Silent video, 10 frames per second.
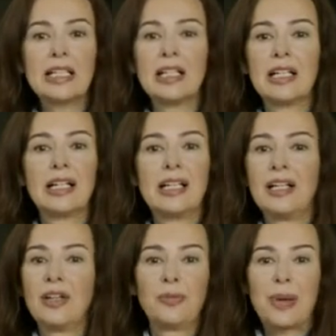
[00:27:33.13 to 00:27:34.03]
And there are
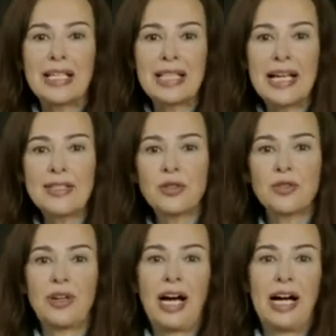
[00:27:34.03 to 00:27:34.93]
also
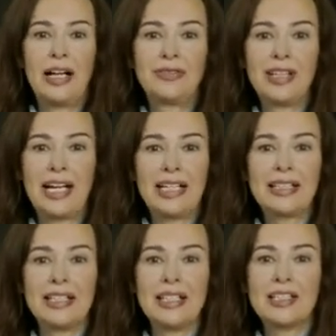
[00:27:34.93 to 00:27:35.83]
other
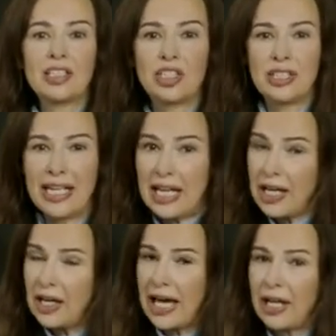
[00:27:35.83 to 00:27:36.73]

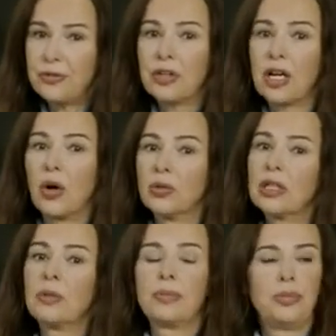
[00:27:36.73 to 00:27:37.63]
factors, but the
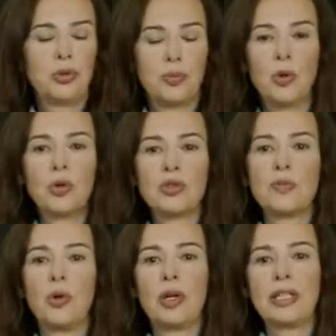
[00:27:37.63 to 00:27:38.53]
price,
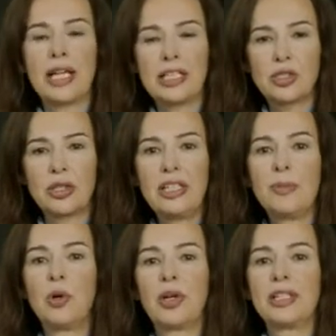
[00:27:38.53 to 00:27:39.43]
the
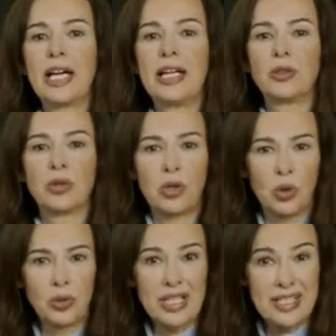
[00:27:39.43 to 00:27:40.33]
optimal
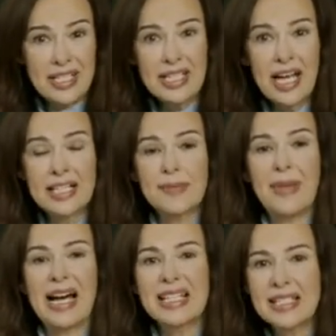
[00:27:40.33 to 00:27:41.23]
price,
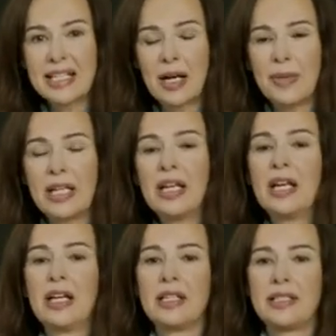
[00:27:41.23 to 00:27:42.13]
cancellation
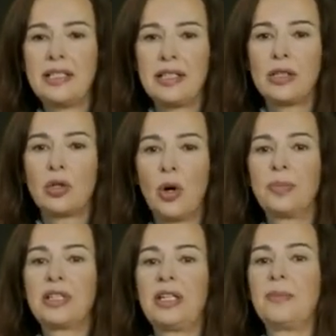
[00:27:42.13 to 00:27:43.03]
policies,
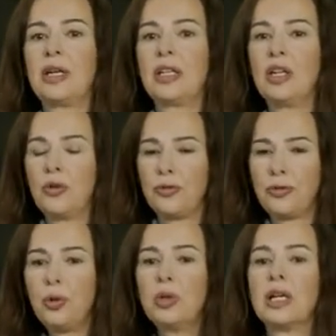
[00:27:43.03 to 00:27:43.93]
safety
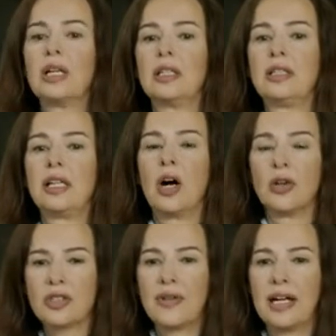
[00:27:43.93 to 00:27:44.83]
measures are the
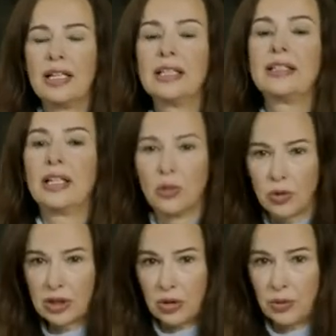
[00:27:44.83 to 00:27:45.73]
top
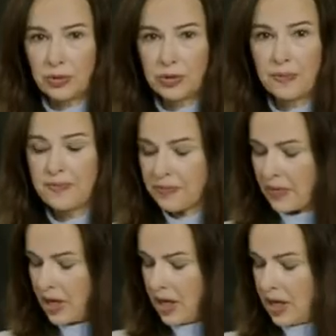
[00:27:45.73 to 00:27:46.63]

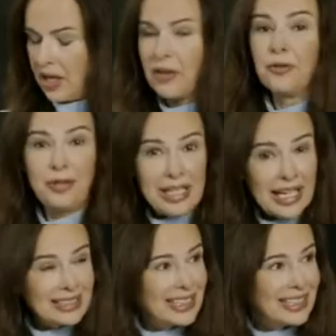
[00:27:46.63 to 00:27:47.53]
topics
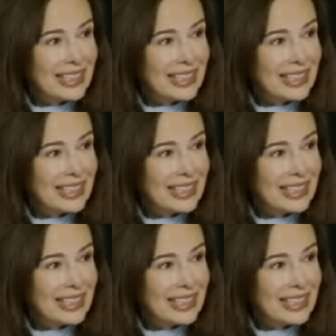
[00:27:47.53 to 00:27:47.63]
for